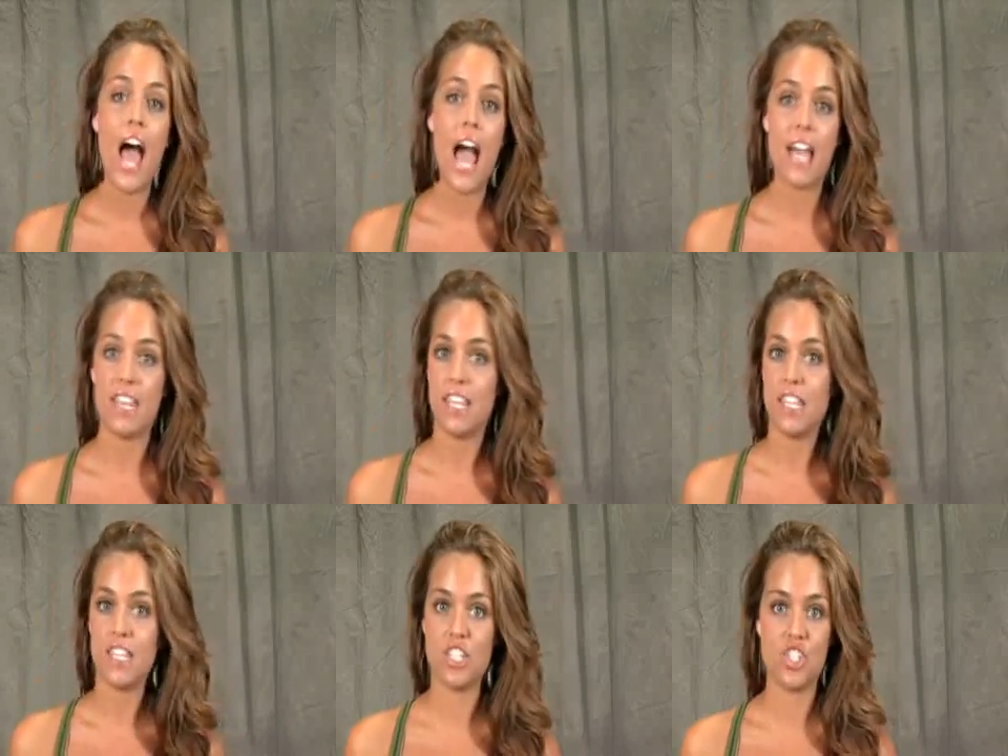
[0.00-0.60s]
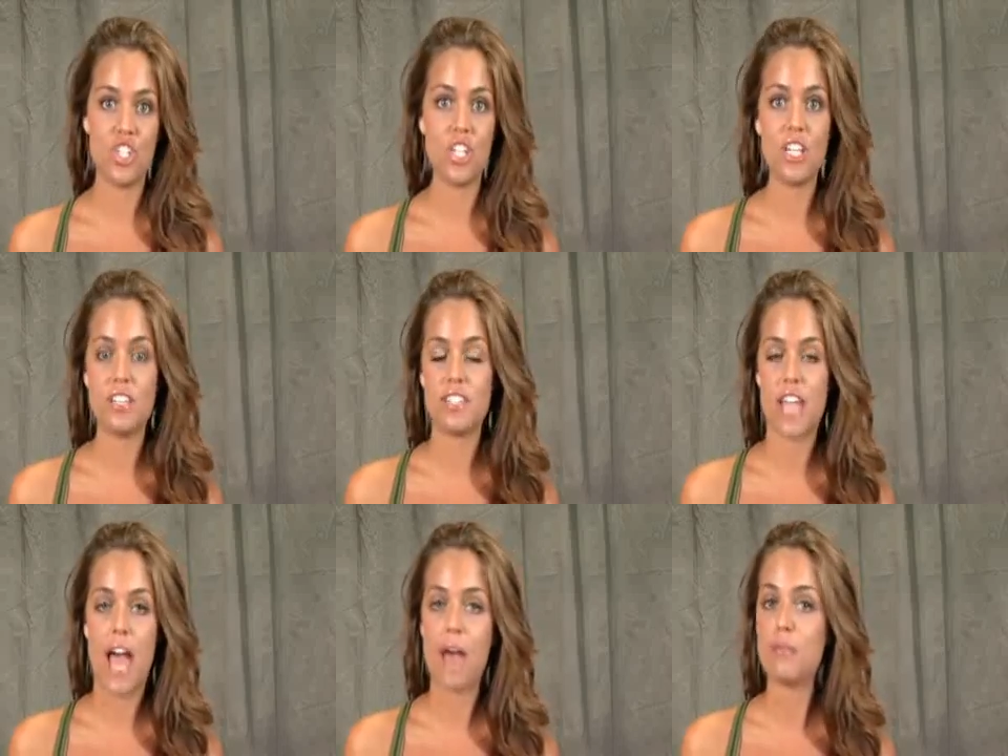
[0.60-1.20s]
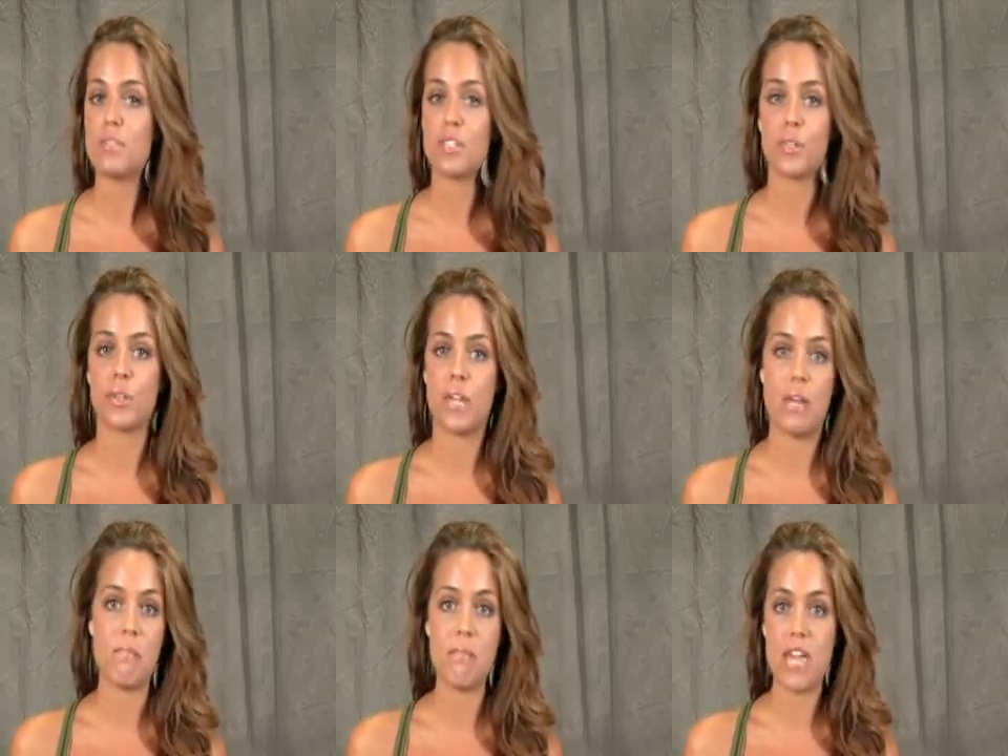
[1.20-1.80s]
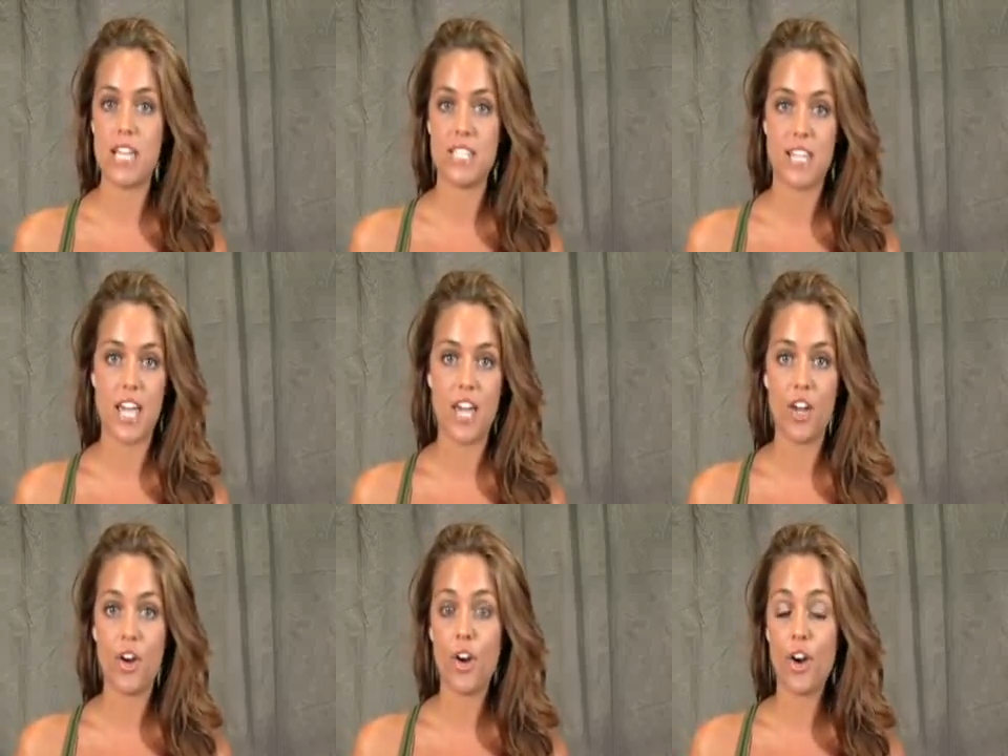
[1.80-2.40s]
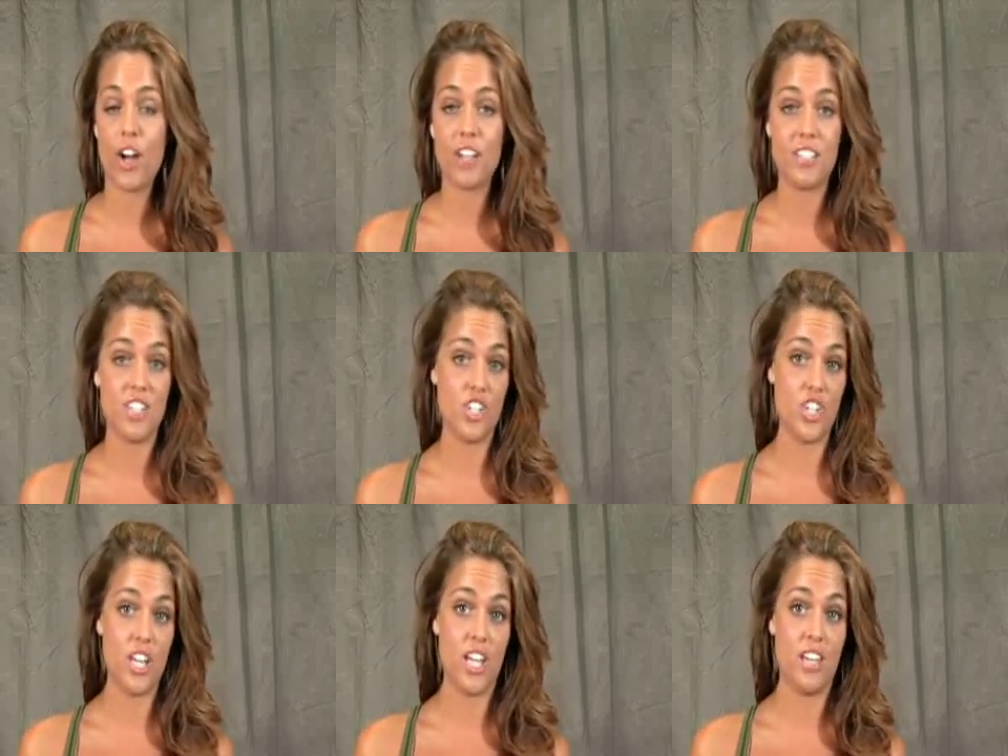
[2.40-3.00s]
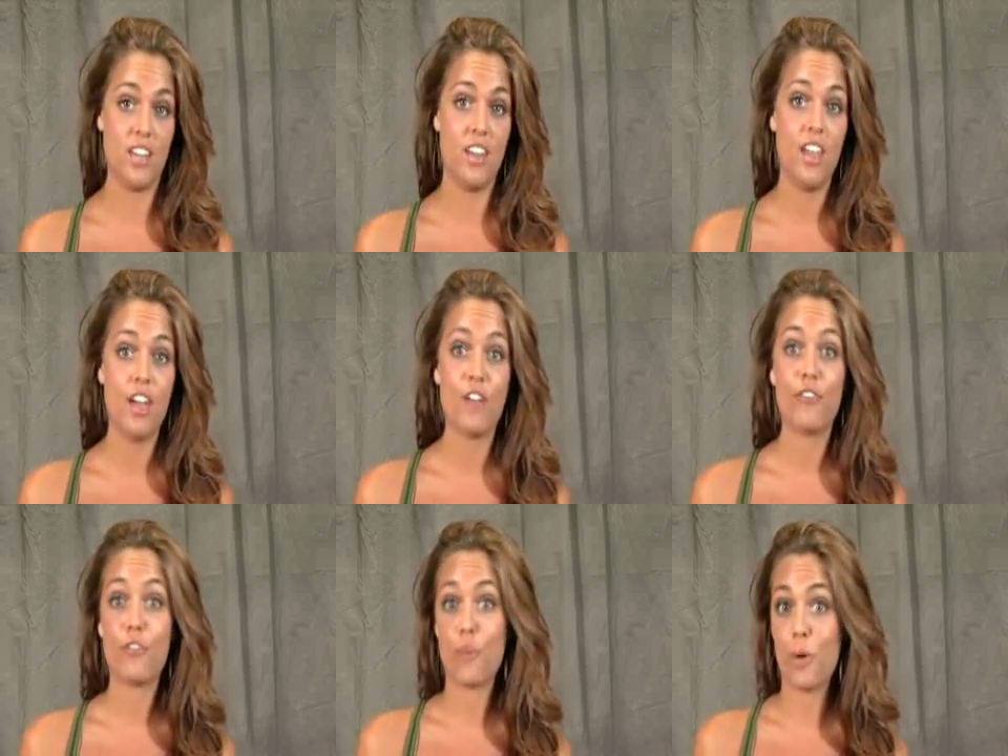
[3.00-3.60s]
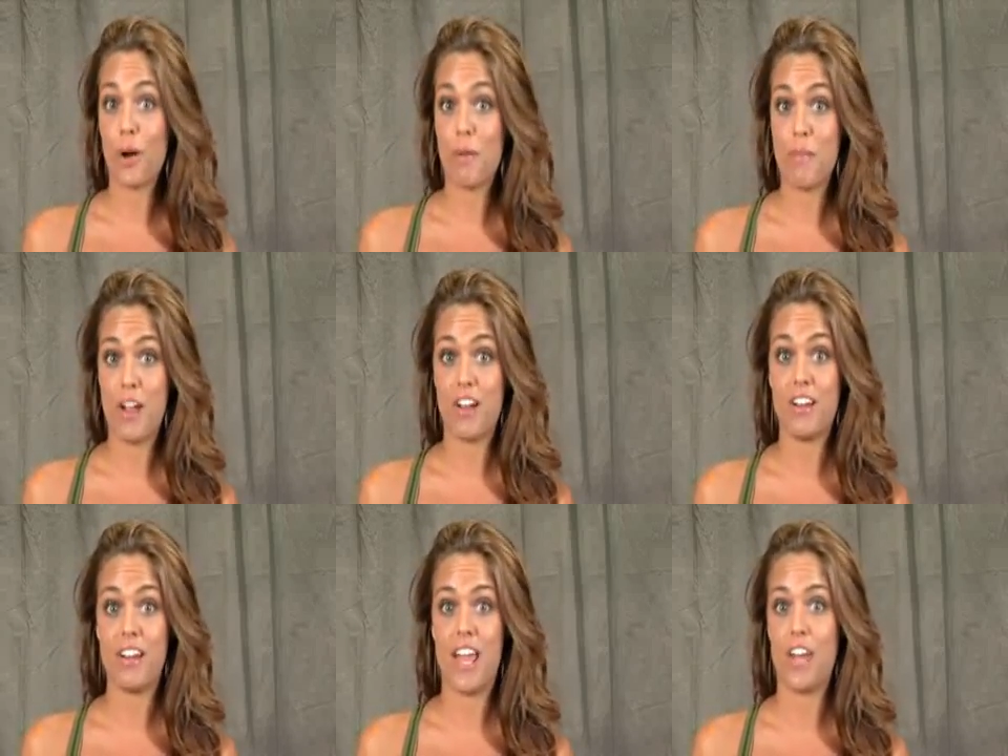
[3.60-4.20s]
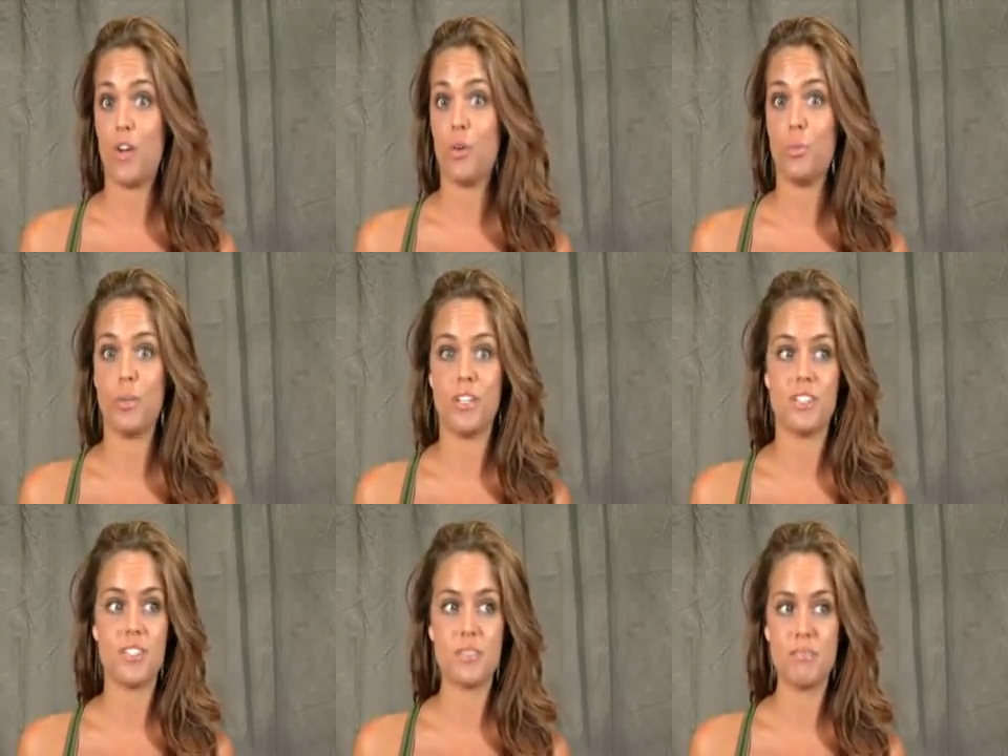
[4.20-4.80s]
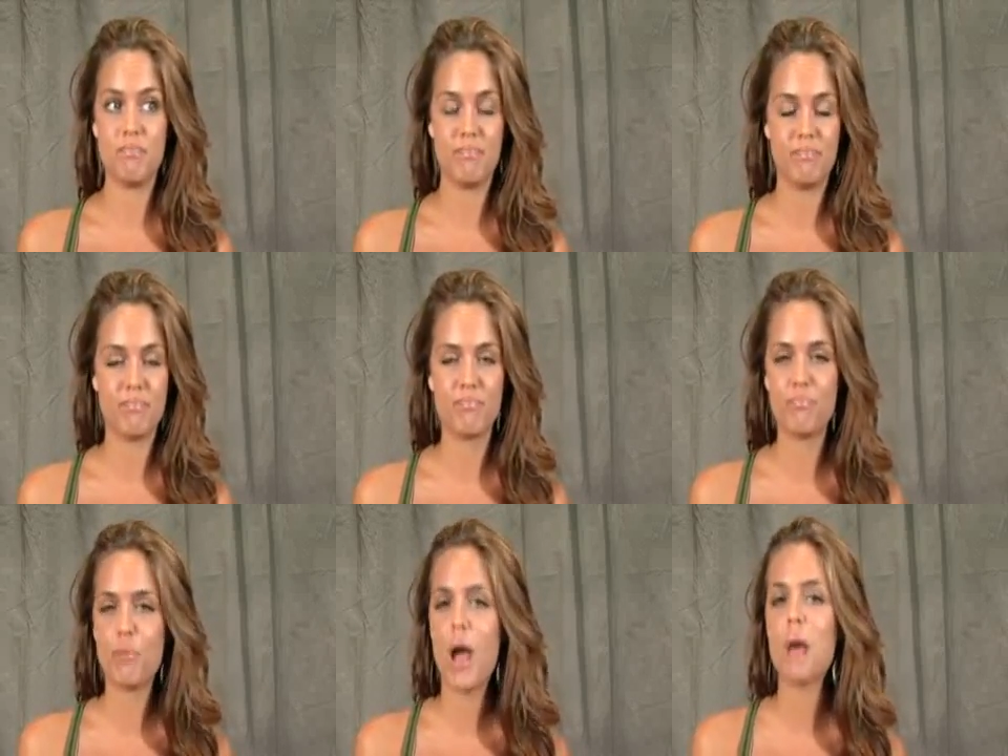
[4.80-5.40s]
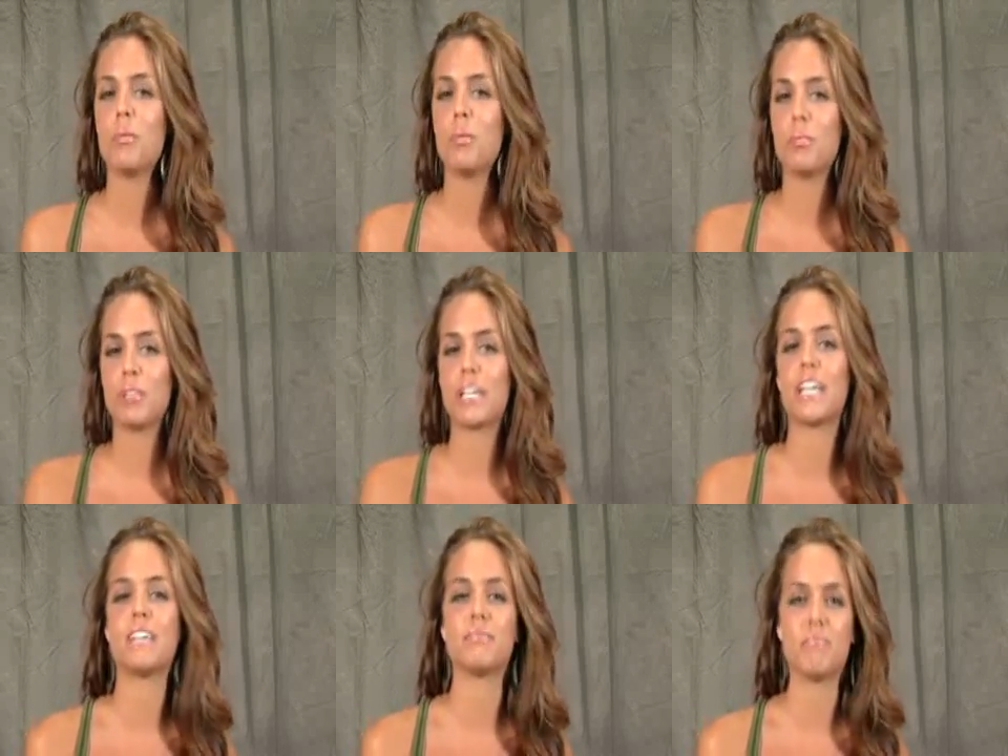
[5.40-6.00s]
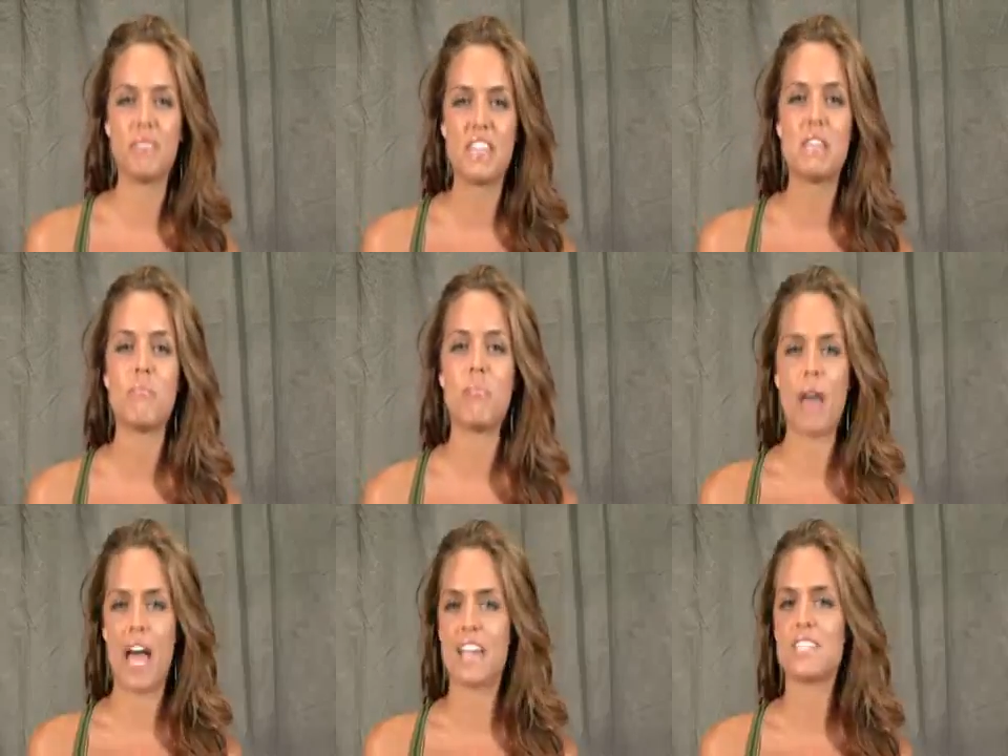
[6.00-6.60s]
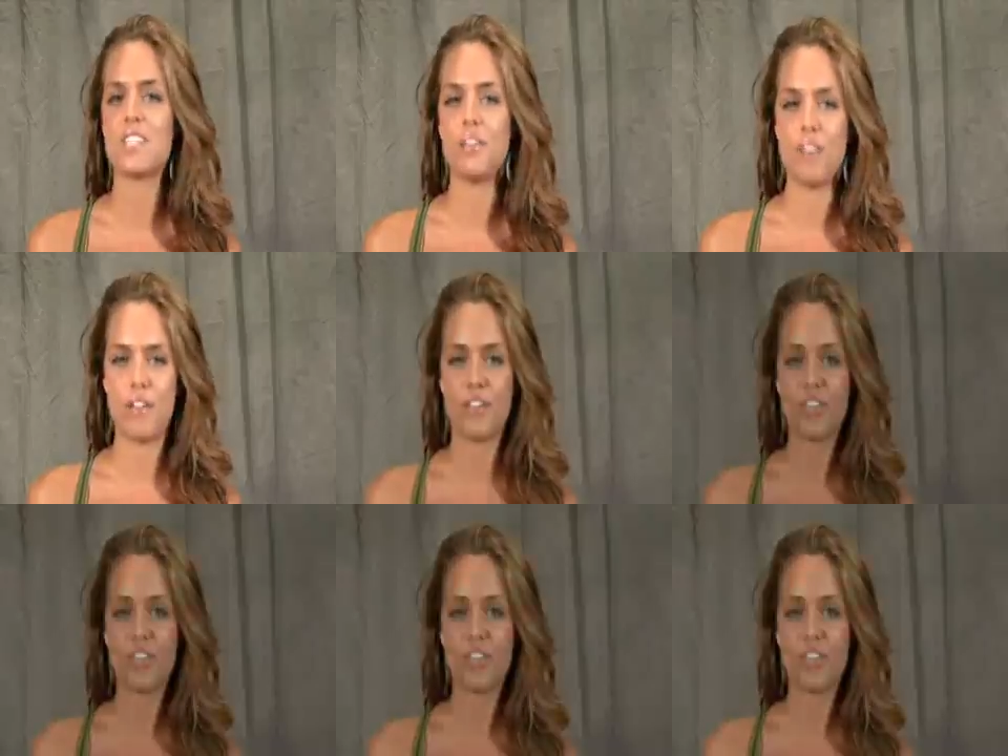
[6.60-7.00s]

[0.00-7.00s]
I think that she is absolutely amazing. Her audition for American Idol was probably the best I've